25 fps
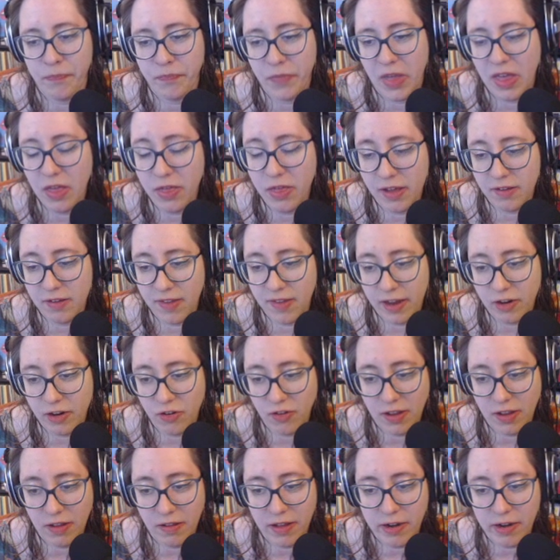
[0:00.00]
he thinks
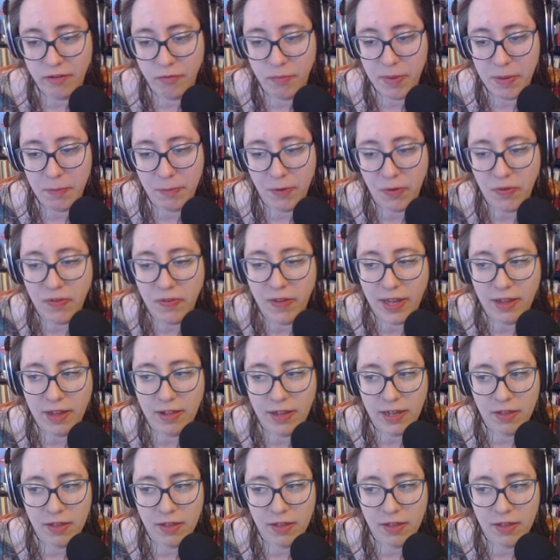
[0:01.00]
actually a lot of people saying like the